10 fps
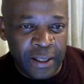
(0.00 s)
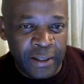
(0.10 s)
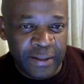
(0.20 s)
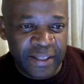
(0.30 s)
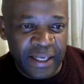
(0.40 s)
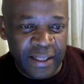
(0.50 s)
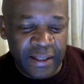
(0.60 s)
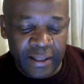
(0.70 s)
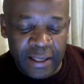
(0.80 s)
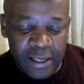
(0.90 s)

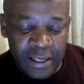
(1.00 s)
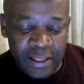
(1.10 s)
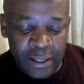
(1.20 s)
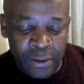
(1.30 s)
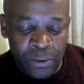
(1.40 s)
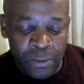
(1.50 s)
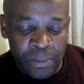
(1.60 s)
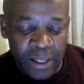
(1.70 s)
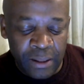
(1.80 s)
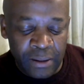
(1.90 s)
started thinking that,
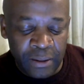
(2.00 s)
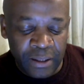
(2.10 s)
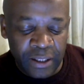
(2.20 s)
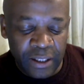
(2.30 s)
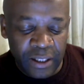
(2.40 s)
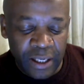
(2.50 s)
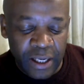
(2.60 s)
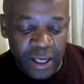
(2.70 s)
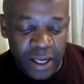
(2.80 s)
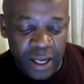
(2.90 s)
oh my gosh,
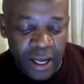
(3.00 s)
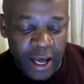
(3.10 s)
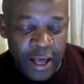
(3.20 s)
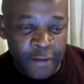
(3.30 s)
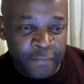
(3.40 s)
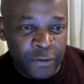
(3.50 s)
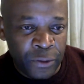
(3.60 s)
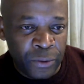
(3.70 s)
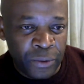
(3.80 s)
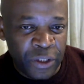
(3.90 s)
I have
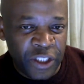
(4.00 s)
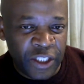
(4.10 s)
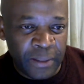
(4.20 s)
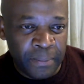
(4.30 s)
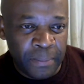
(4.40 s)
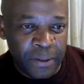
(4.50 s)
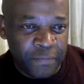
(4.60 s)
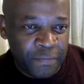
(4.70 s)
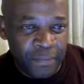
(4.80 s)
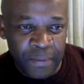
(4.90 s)
to jump
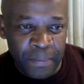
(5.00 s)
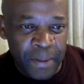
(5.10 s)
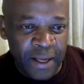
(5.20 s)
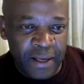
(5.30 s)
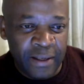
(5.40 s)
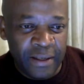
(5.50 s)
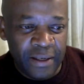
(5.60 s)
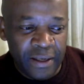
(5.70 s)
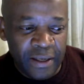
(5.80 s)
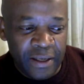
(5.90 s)
up from the bed,
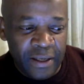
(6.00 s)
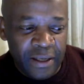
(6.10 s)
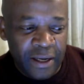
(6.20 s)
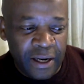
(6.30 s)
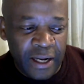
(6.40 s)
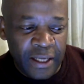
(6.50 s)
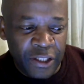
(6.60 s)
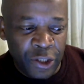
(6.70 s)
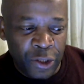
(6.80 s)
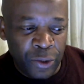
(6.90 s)

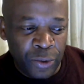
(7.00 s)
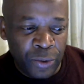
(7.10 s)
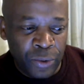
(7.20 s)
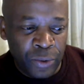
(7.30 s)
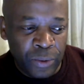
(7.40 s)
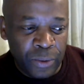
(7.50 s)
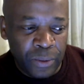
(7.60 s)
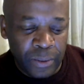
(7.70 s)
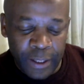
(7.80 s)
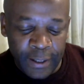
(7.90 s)
rush to
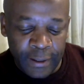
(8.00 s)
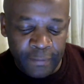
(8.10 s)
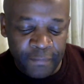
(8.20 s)
the